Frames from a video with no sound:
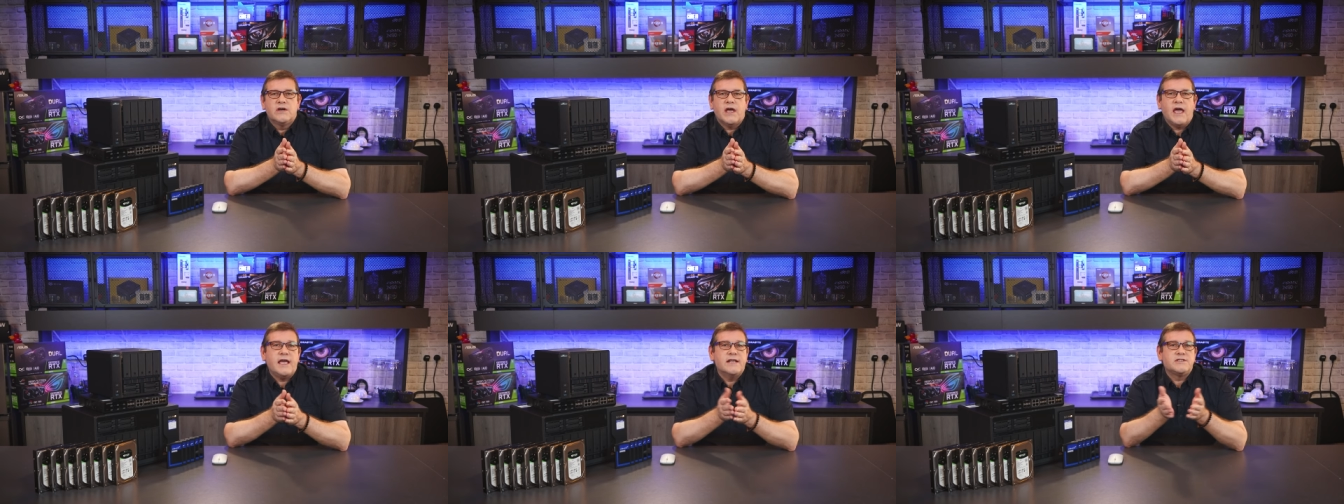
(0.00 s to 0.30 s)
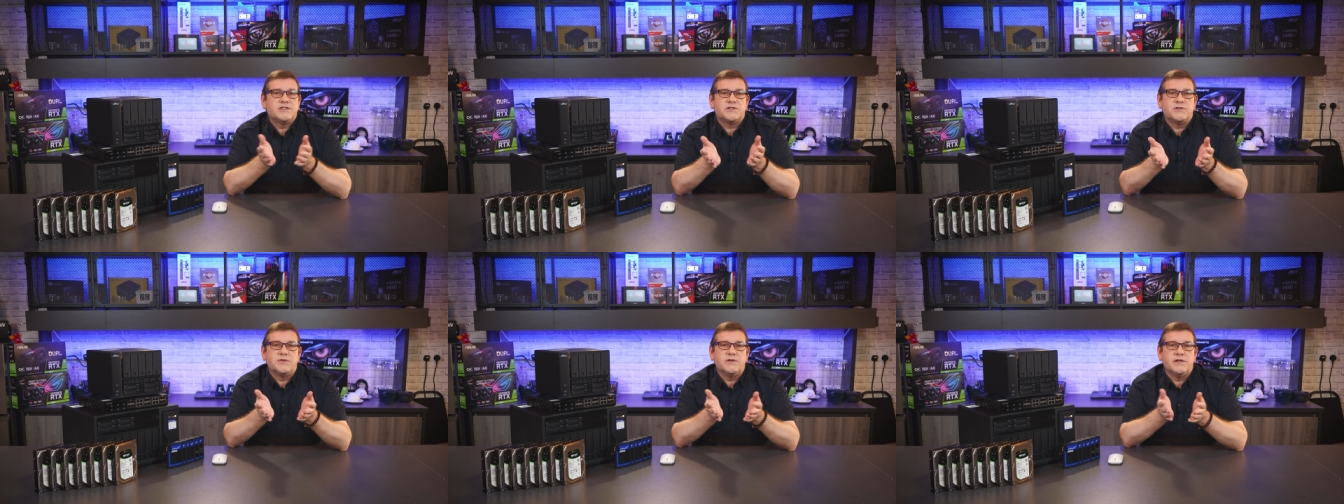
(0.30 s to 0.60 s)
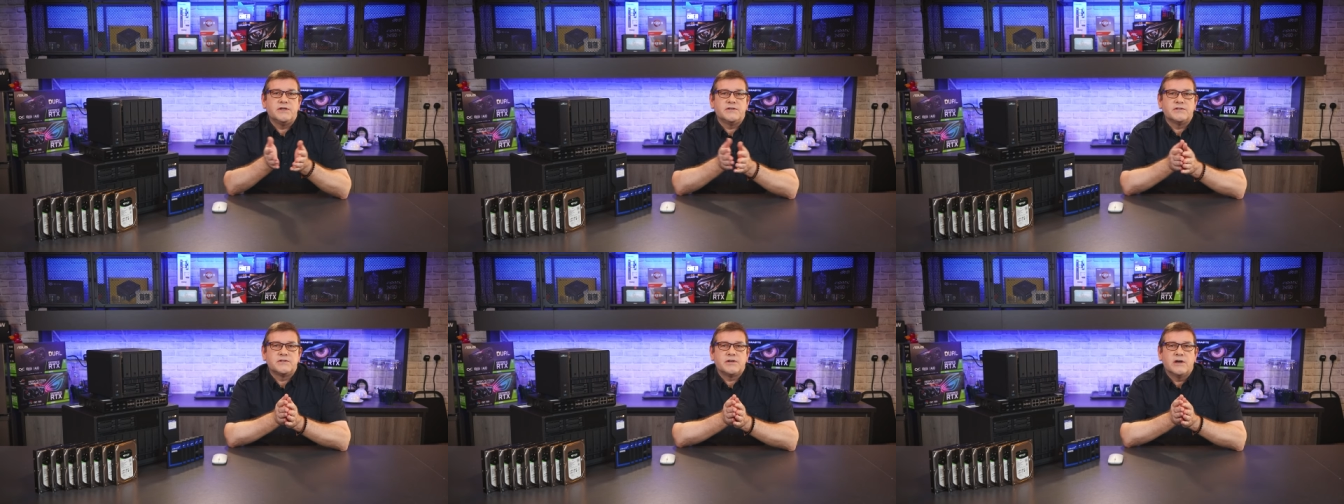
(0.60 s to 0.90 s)
and
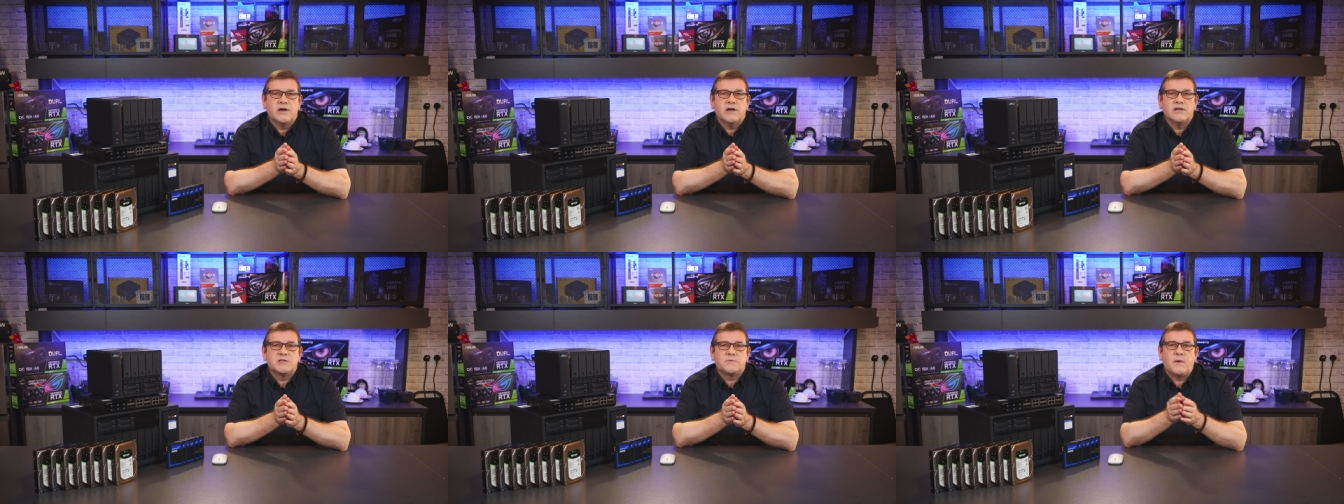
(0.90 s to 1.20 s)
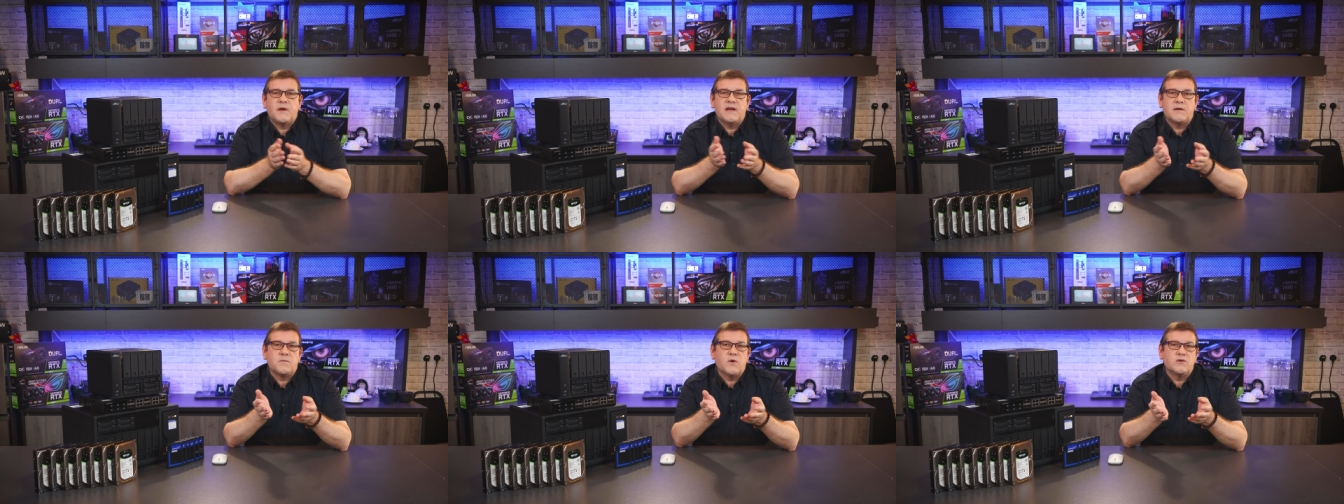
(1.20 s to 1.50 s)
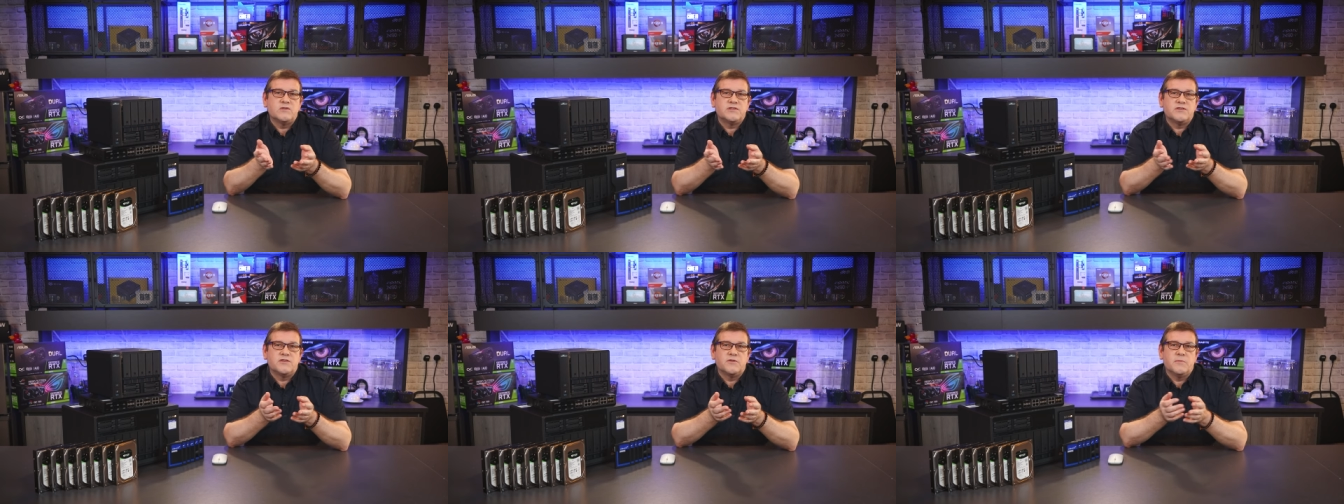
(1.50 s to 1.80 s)
studios are spending
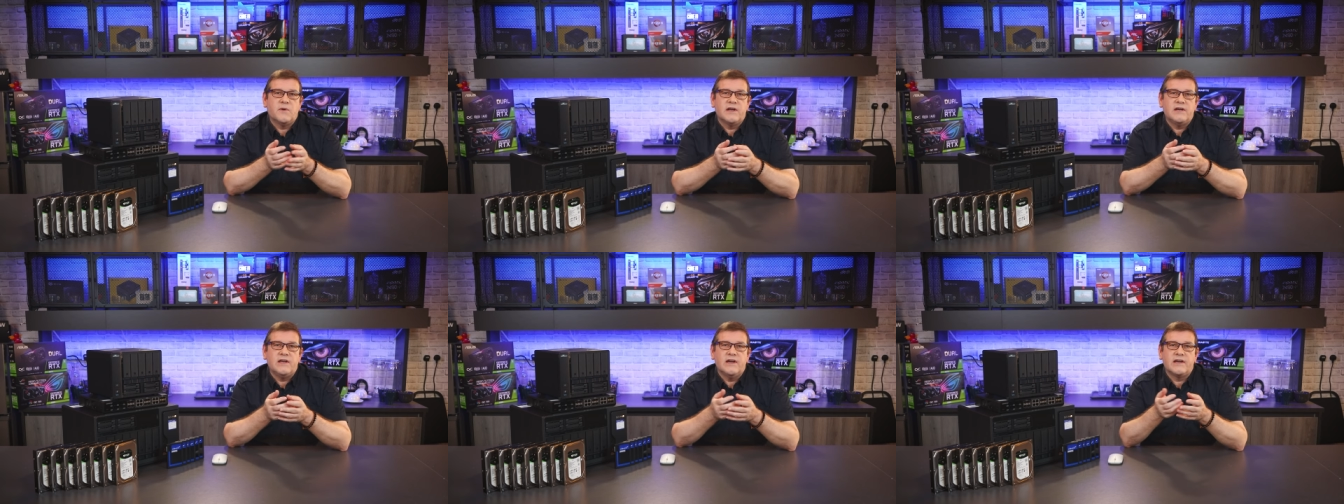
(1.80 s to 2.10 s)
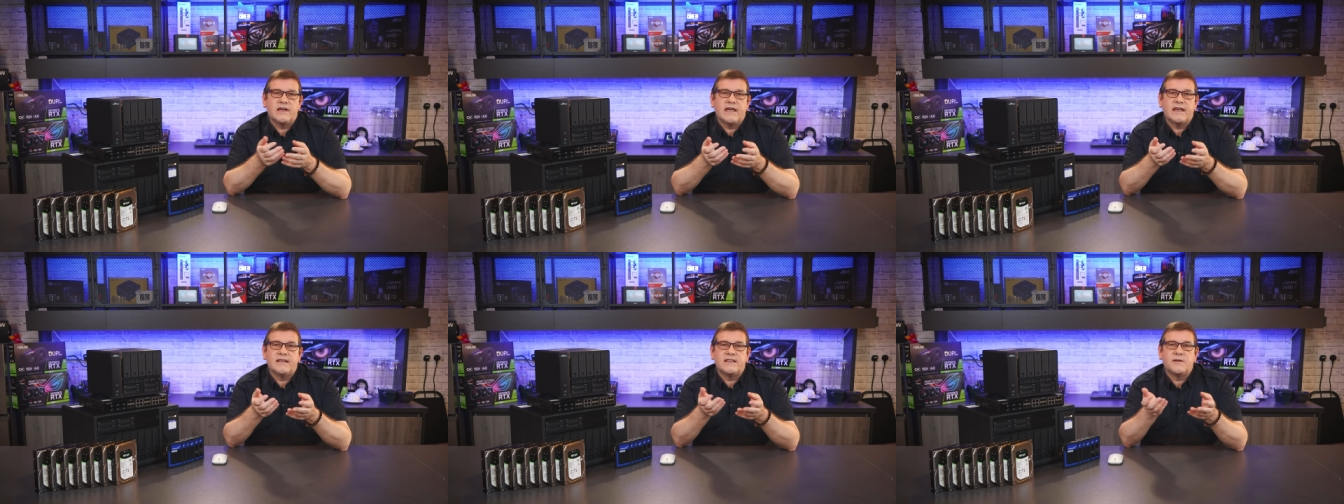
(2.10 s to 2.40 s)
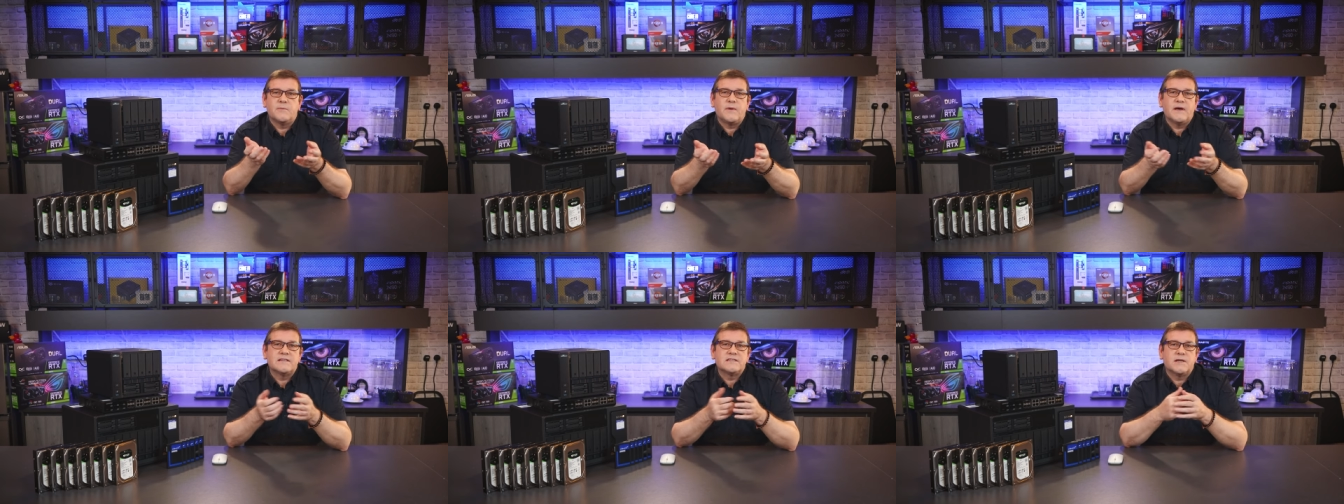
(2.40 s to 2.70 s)
most of their money on getting
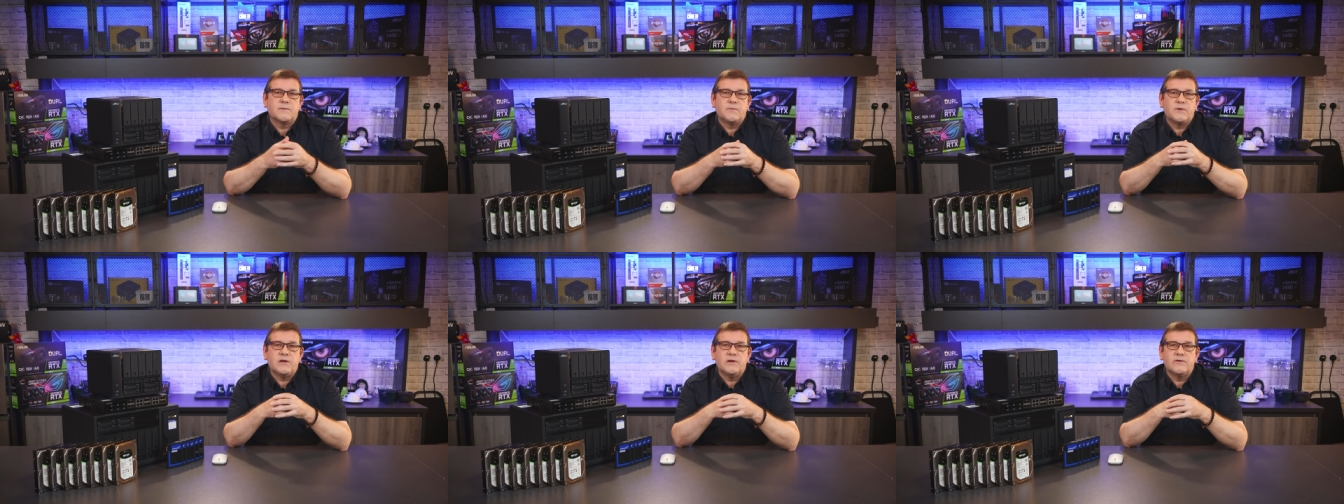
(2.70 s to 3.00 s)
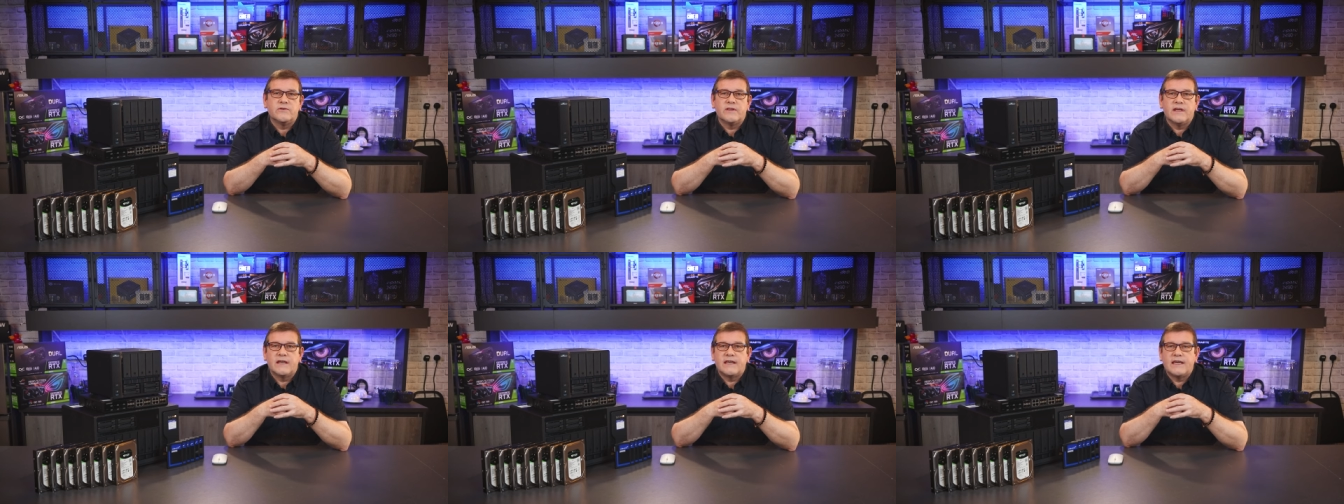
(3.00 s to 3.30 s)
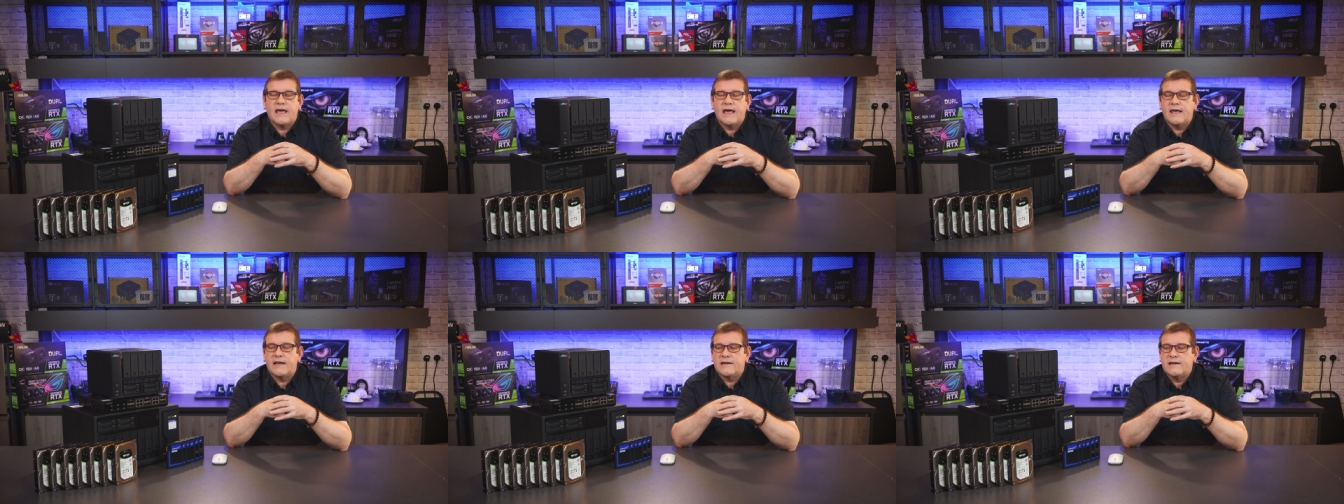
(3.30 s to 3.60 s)
the best computer they
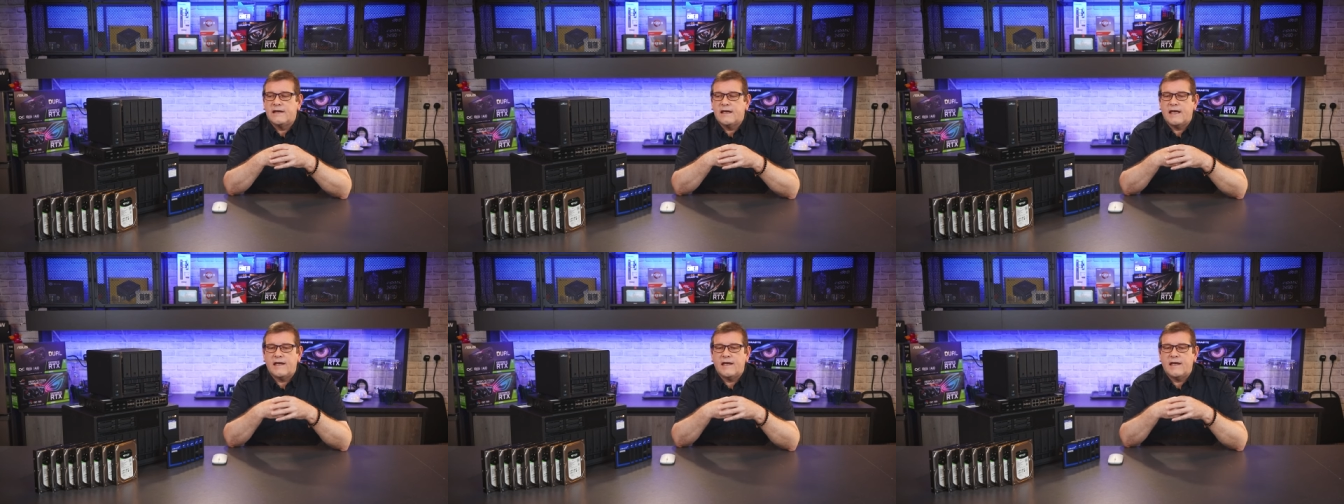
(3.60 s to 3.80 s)
can.